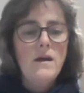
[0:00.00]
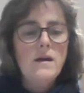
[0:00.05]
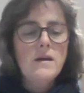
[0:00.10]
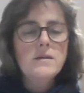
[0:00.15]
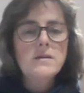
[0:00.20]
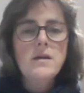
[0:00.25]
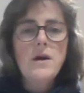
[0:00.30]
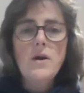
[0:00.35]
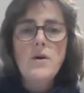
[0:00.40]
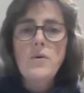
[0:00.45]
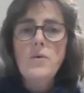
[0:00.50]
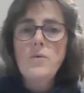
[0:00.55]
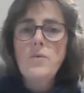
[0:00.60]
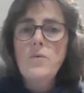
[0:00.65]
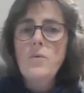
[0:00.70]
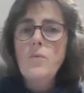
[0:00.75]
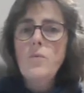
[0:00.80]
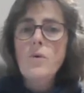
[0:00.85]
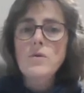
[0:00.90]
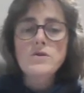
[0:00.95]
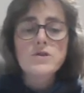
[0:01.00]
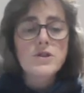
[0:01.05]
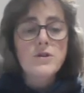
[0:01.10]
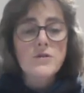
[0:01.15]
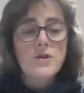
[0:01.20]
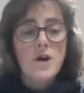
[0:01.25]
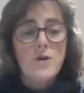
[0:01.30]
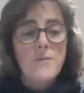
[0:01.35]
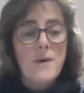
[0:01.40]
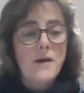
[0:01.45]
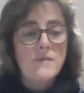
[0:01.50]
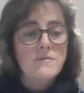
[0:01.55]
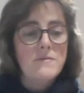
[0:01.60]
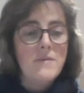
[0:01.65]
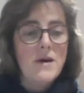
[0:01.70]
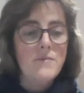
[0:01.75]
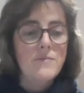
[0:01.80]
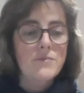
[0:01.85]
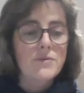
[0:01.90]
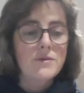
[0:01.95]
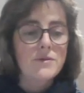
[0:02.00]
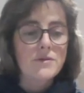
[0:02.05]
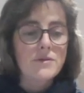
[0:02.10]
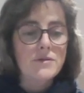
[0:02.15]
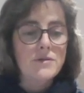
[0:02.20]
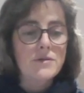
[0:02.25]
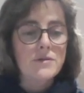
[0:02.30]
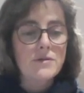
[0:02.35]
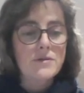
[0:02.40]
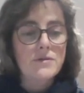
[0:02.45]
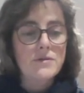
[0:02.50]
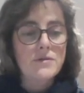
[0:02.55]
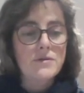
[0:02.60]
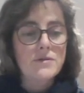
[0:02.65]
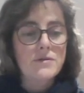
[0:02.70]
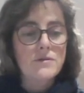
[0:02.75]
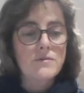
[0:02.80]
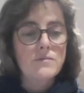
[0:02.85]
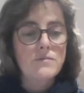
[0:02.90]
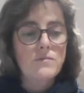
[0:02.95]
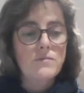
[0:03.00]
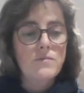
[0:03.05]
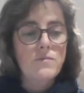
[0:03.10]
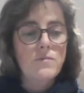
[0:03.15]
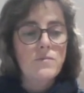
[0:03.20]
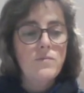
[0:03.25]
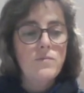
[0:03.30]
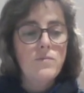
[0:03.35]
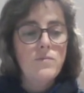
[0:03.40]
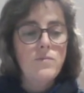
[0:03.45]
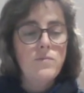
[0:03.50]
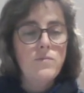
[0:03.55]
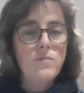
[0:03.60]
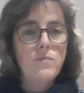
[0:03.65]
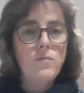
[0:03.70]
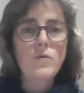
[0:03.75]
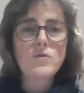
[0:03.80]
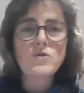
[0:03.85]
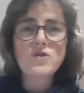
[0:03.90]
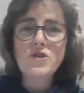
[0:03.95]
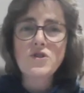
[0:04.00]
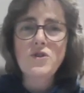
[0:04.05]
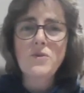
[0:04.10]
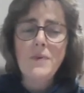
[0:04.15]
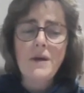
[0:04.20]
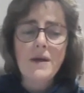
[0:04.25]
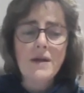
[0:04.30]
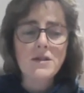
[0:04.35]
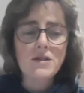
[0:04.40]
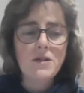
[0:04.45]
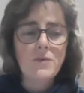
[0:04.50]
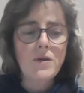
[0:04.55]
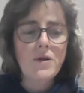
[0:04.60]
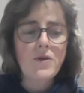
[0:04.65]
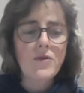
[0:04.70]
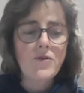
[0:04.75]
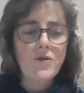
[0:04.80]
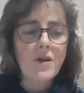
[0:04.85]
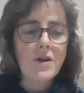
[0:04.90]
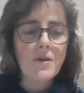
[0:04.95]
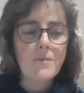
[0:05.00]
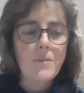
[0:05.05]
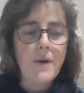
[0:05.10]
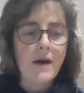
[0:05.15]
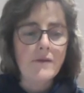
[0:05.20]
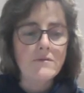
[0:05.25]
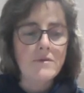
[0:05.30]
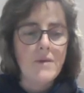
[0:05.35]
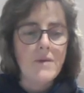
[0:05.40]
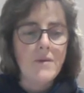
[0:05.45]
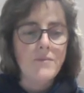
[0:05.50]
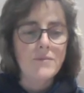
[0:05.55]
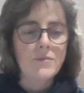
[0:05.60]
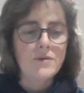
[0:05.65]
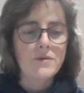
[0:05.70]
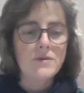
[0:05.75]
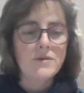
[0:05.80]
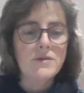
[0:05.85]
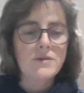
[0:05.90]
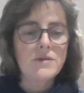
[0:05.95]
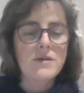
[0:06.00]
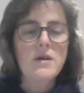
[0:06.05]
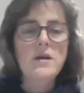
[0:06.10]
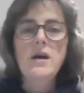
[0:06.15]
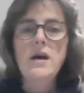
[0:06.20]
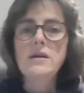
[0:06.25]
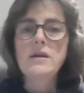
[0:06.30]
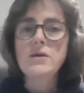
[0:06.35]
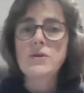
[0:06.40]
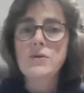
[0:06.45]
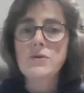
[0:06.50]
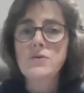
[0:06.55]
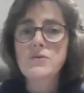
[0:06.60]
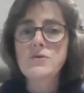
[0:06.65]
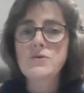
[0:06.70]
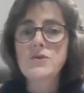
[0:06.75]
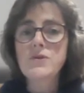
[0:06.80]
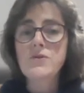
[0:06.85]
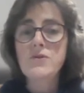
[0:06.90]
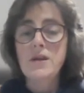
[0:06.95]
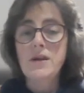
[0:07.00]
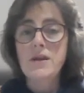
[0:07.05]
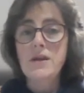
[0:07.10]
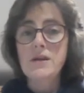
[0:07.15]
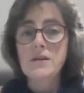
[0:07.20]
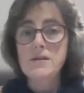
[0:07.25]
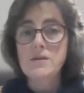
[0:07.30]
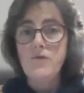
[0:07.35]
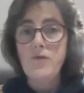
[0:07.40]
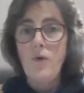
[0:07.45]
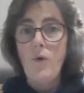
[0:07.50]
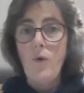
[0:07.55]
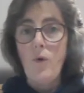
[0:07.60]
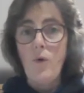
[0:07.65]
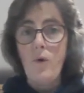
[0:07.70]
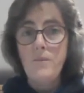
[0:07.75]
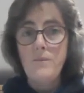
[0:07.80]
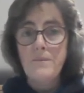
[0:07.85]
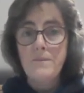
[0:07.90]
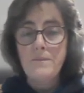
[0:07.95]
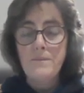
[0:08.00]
So, what do you know about remembrance? What do you picture when you think about remembrance, and who do you think it's for?